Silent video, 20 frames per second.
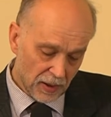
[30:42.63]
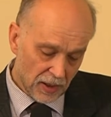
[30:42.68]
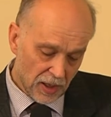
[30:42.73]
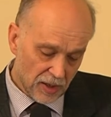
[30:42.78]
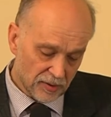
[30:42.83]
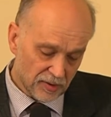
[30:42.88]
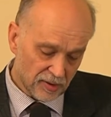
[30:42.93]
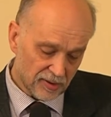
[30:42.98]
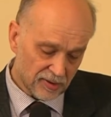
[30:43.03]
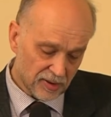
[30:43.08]

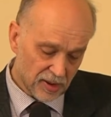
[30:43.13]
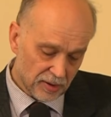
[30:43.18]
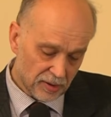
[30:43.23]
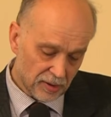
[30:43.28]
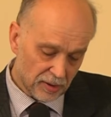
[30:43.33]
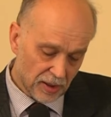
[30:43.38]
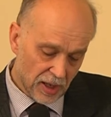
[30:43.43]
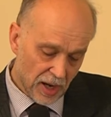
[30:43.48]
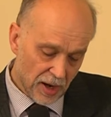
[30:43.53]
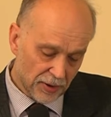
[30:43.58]
has a
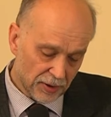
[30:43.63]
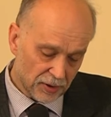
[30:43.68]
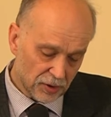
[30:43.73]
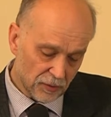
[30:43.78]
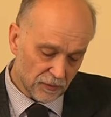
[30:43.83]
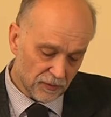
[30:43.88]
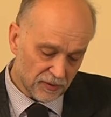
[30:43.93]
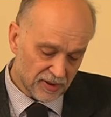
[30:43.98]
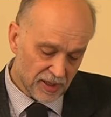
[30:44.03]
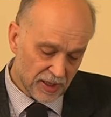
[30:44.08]
certain
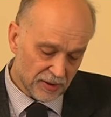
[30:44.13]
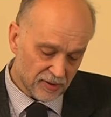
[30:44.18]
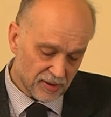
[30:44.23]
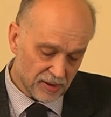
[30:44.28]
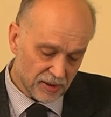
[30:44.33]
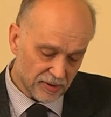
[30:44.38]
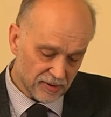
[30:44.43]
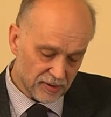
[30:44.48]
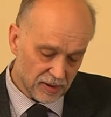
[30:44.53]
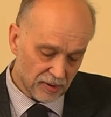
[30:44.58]
character of
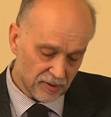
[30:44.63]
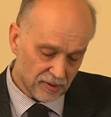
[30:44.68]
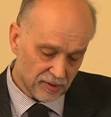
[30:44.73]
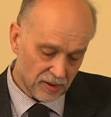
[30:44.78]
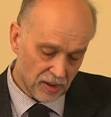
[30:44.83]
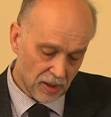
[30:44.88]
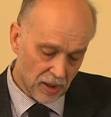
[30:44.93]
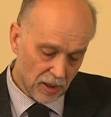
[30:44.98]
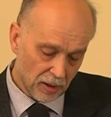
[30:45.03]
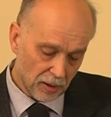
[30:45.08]

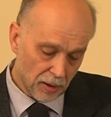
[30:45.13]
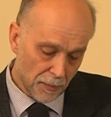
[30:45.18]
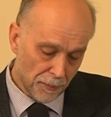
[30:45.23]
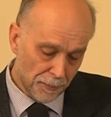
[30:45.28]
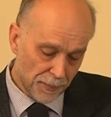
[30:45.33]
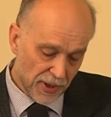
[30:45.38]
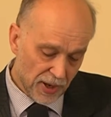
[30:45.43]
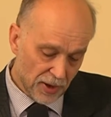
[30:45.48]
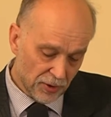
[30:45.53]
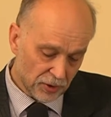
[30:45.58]
senselessness
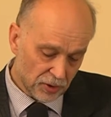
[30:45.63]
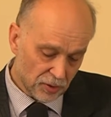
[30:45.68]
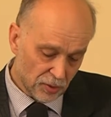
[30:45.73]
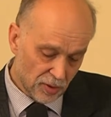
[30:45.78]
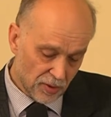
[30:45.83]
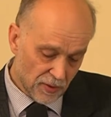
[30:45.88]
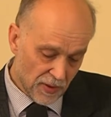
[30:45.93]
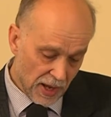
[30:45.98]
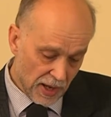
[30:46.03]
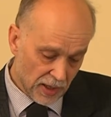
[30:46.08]
compared to
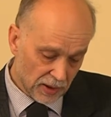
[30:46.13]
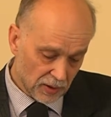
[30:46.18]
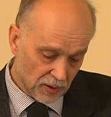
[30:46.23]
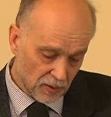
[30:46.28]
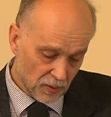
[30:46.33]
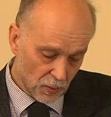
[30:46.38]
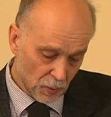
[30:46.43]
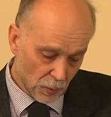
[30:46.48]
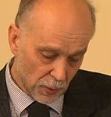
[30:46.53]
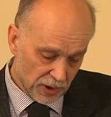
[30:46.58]
that
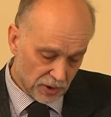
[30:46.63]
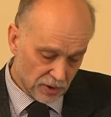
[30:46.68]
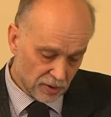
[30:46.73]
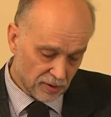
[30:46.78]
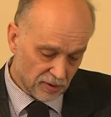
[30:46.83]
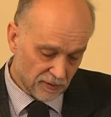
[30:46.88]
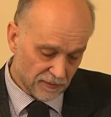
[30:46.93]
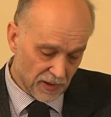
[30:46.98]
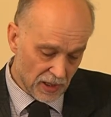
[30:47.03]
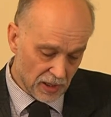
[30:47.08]
which
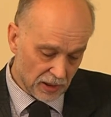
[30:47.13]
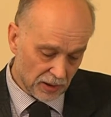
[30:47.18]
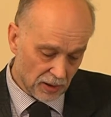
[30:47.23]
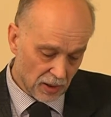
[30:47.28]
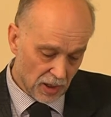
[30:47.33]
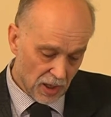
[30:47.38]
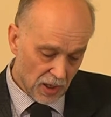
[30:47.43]
is felt